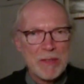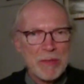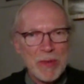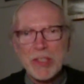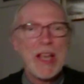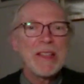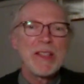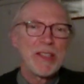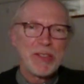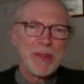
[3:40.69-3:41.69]
quite
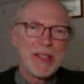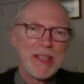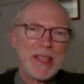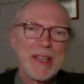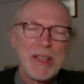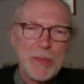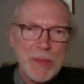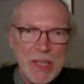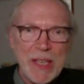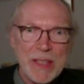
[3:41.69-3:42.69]
scandalous, really,
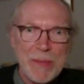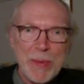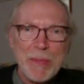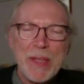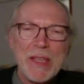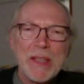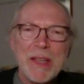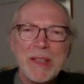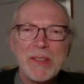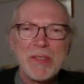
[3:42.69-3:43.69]
particularly in public,
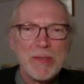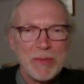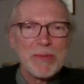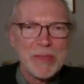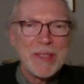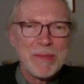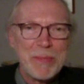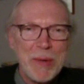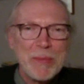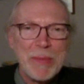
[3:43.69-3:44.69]
and
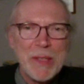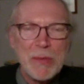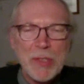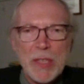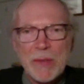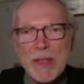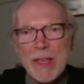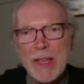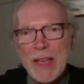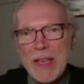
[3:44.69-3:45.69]
probably also
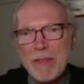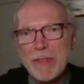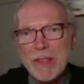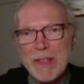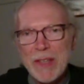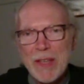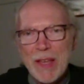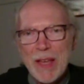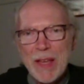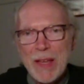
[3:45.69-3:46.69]
even
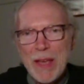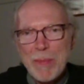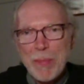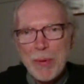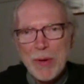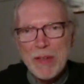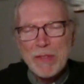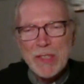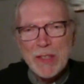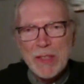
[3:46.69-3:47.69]
in
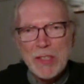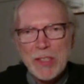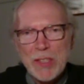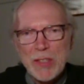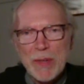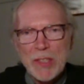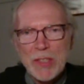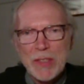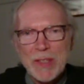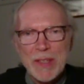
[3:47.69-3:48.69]
private in this
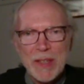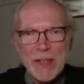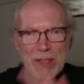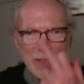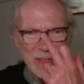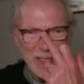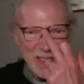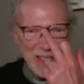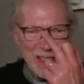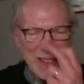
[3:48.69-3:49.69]
situation. It's not
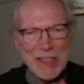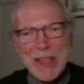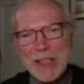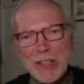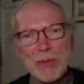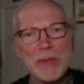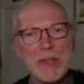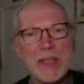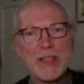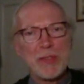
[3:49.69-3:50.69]
like today's
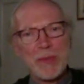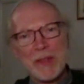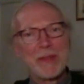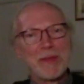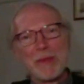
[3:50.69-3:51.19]
L'Oreal ads where